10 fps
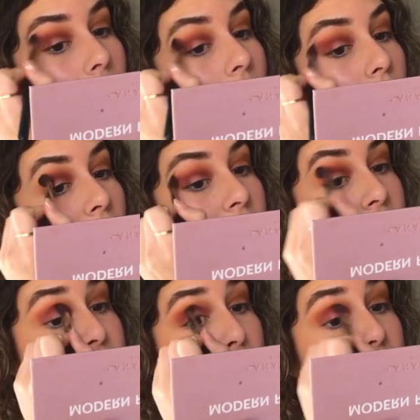And right
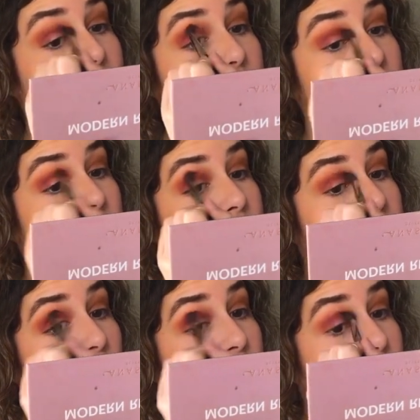next to it, there's Miss
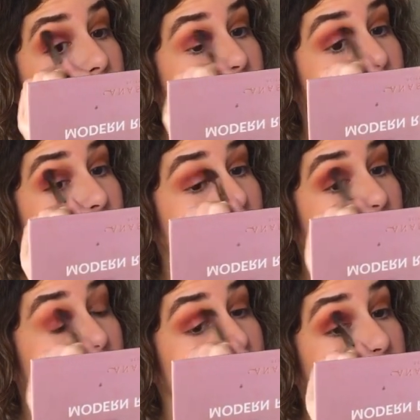Selfridge,
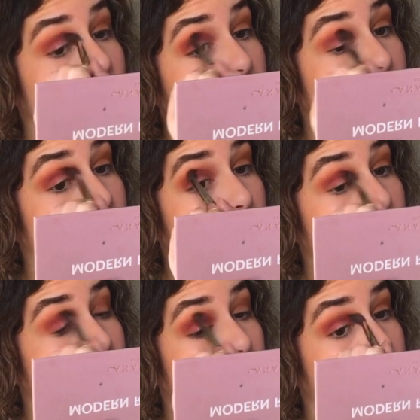and it's
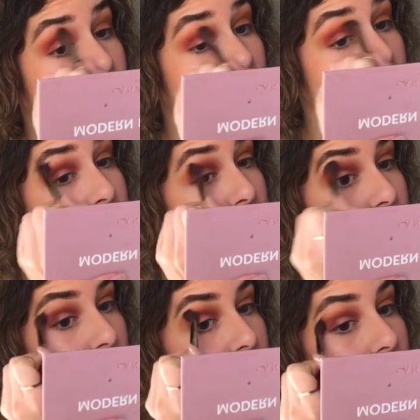like a bigger
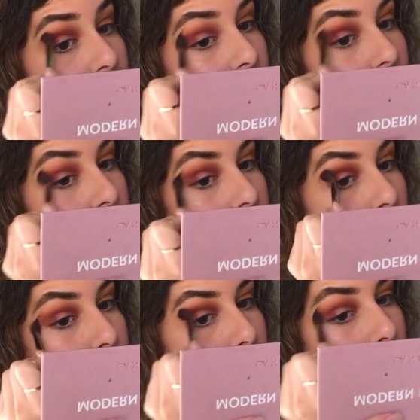section than
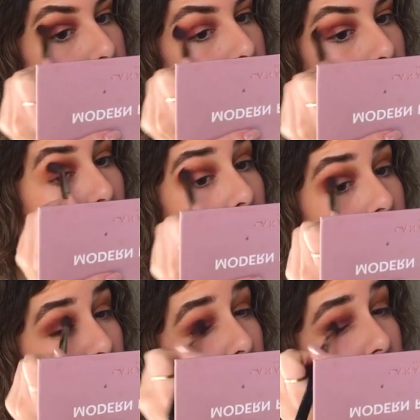Topshop. So
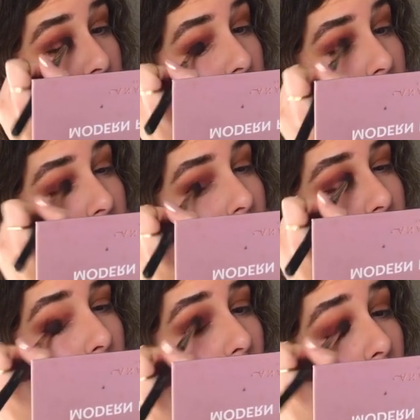if you guys are
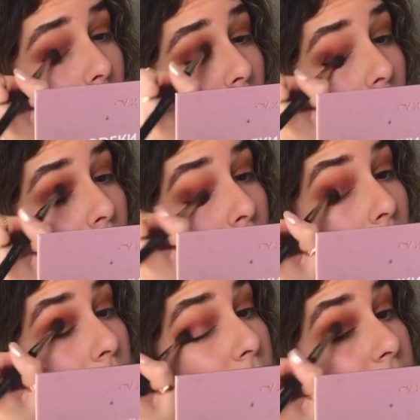looking for
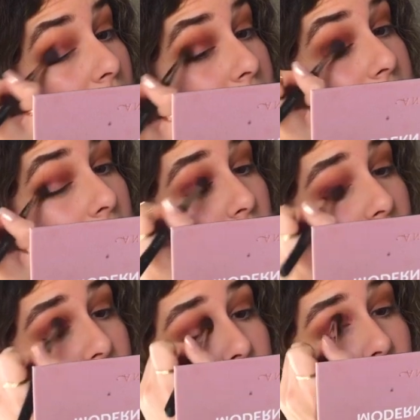fancy
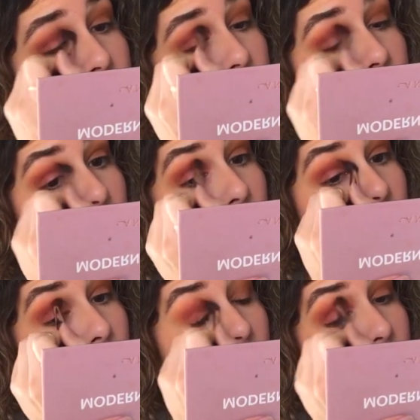dresses
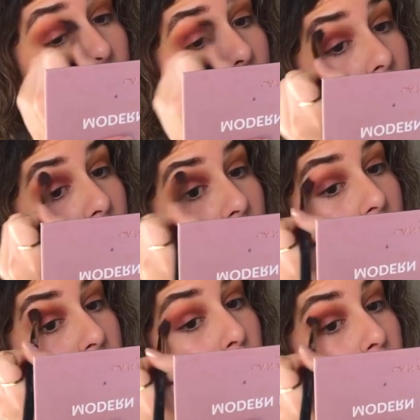and
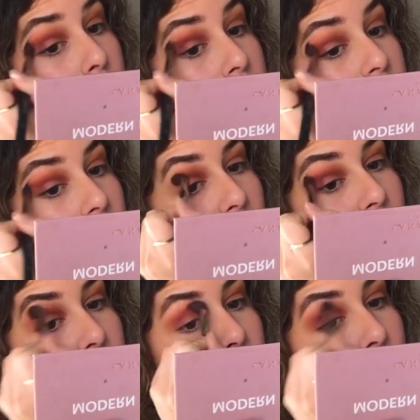like formal
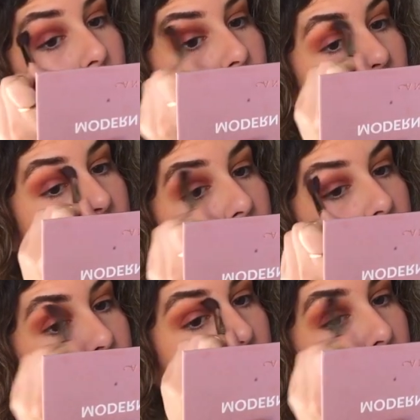stuff, you'll
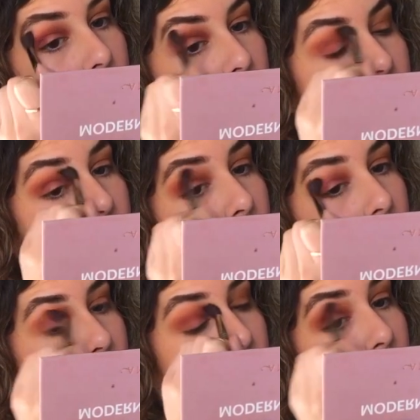find
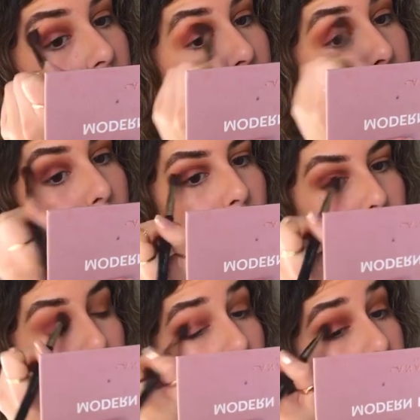in
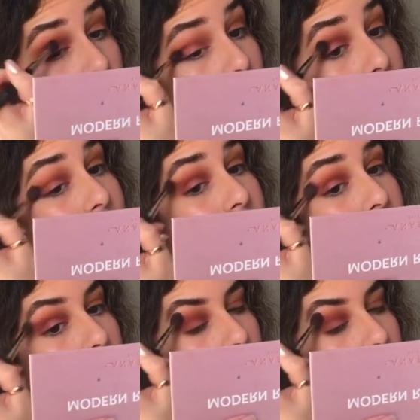both, I guess.